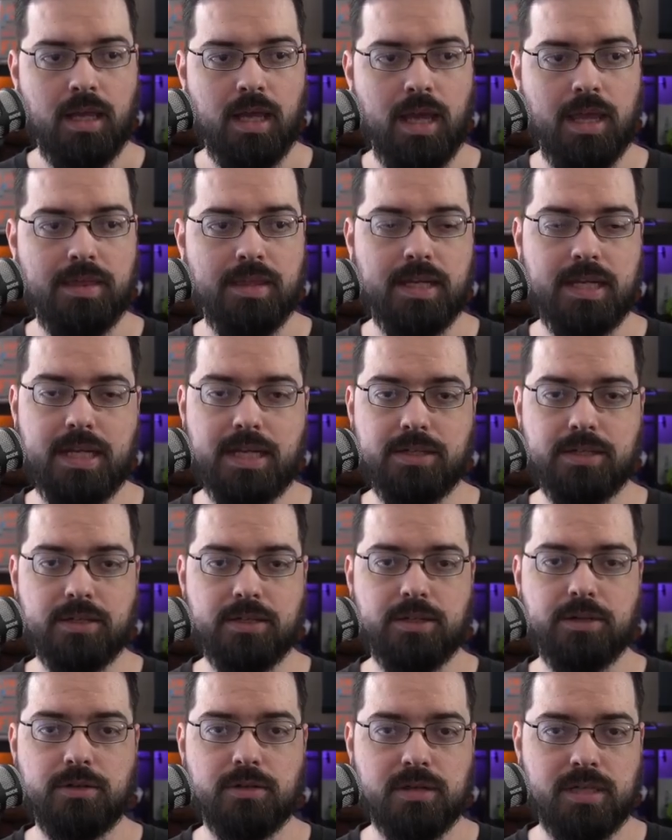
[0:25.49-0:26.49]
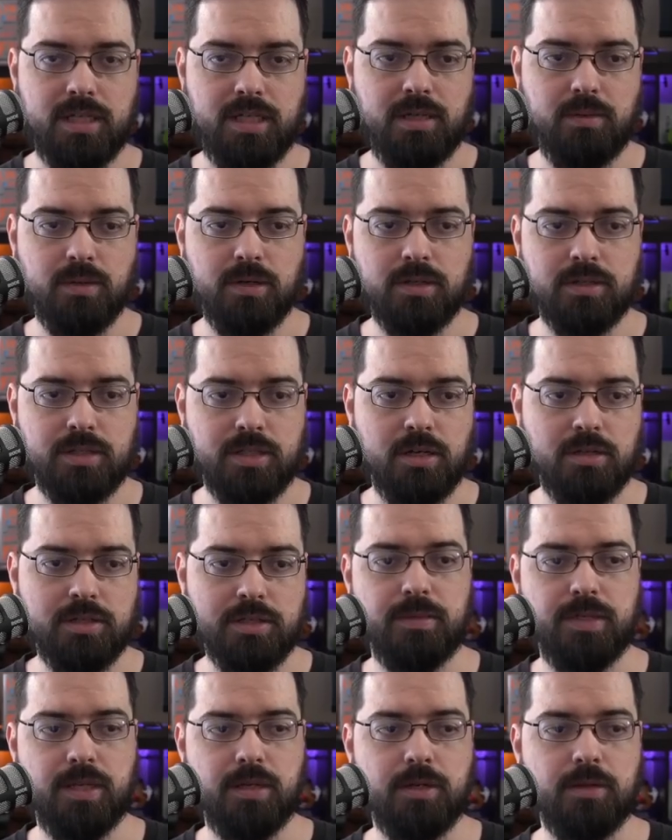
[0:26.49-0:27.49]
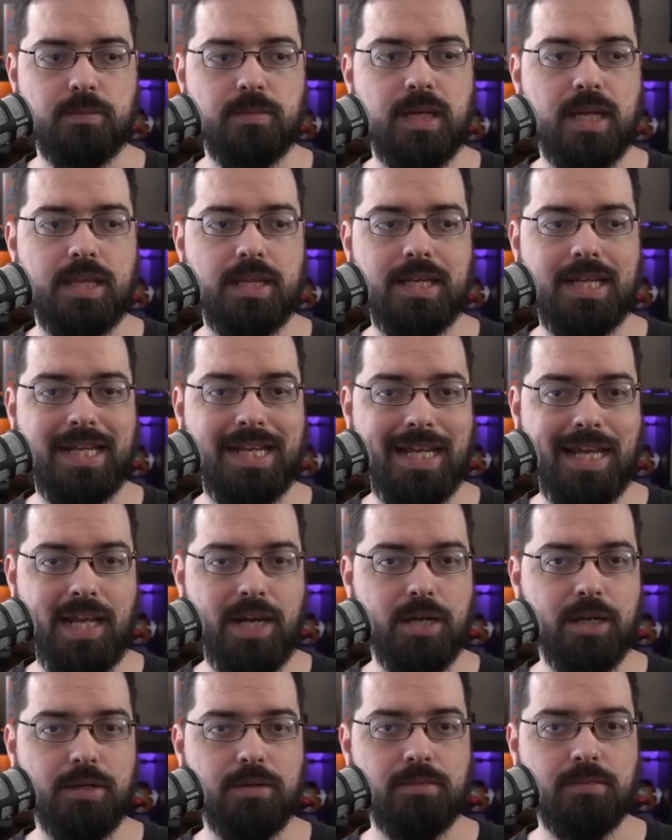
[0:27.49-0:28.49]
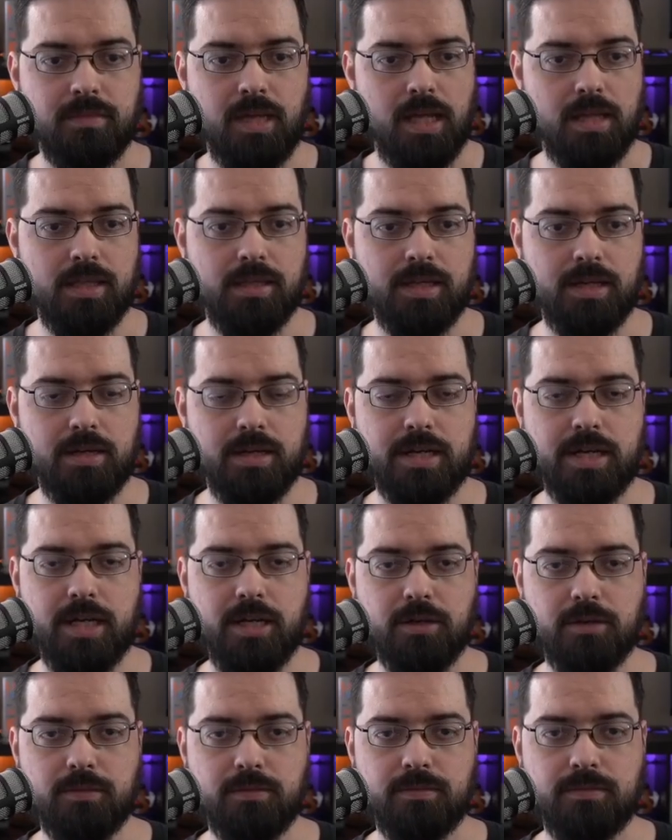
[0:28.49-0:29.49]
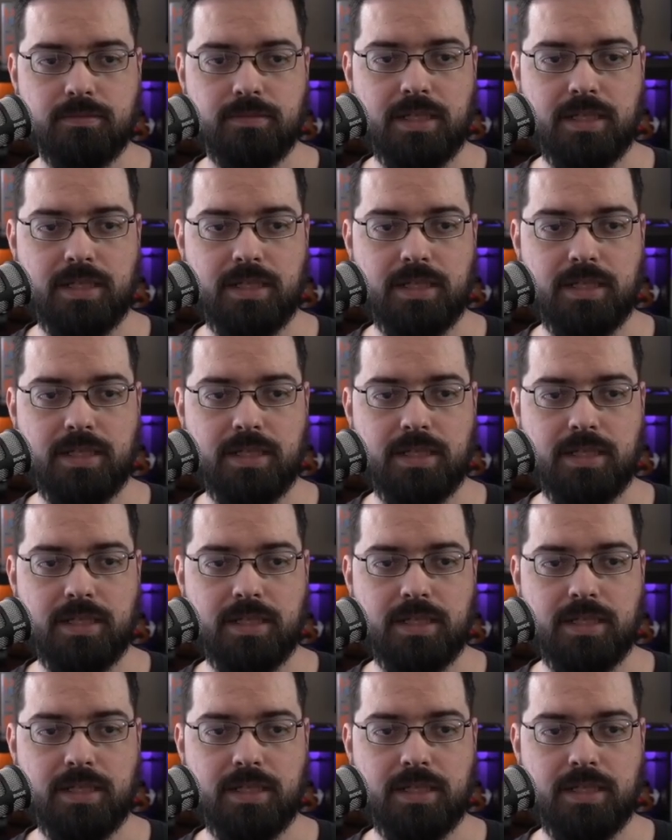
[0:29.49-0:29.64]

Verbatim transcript: and then enter your keyword search term and then hit enter, and then there you go.